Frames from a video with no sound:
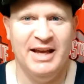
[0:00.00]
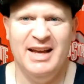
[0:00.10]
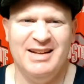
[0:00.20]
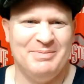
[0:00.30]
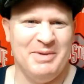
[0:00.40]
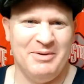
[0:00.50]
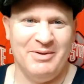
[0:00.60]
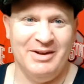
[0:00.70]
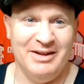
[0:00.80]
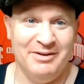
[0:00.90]
It's been
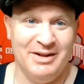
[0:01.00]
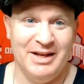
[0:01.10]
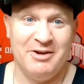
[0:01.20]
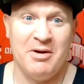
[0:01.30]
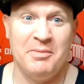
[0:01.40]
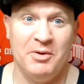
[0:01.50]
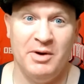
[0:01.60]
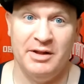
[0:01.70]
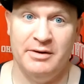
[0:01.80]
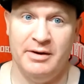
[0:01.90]
really, really crummy
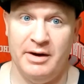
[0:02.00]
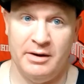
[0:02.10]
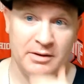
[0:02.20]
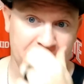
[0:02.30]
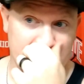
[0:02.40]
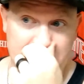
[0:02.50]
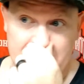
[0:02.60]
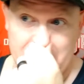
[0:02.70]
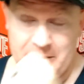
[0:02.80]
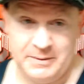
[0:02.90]
weather here, let me tell
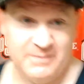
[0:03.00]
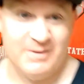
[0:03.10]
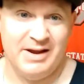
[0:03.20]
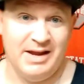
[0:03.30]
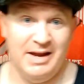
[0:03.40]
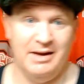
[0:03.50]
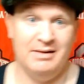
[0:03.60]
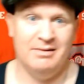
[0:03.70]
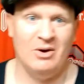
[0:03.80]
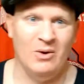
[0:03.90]
you. Rain,
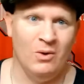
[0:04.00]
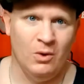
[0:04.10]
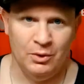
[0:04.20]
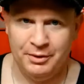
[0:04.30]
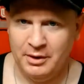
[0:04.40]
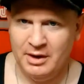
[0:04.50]
cold.